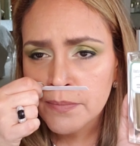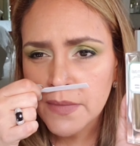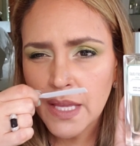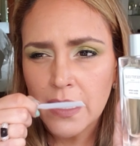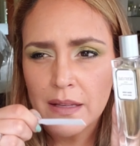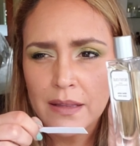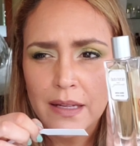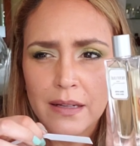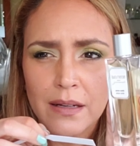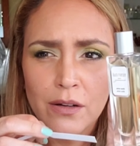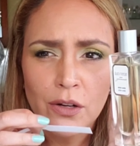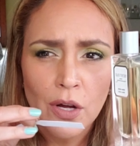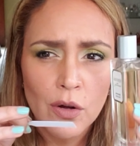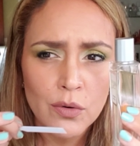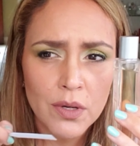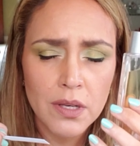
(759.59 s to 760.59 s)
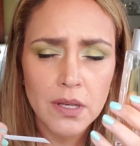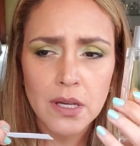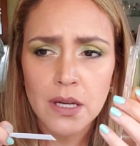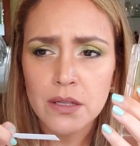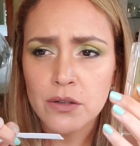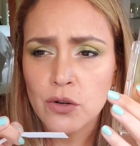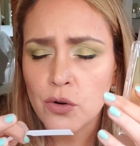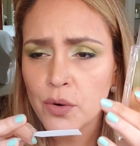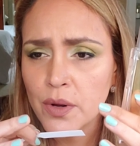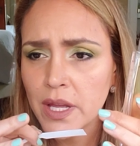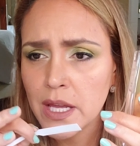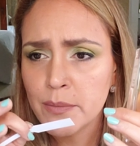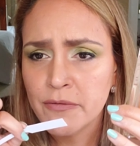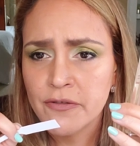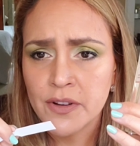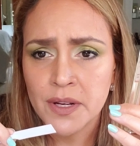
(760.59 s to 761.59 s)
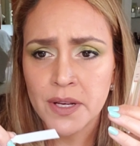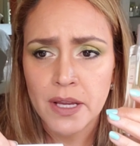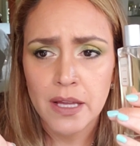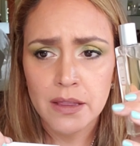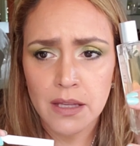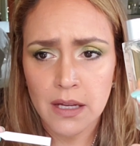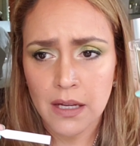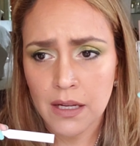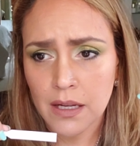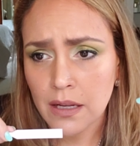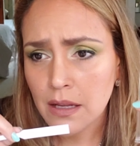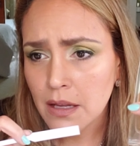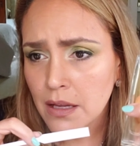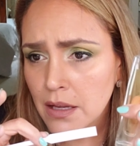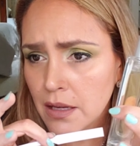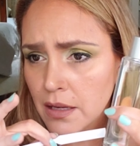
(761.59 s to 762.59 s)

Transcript: like, like a coconut cream vanilla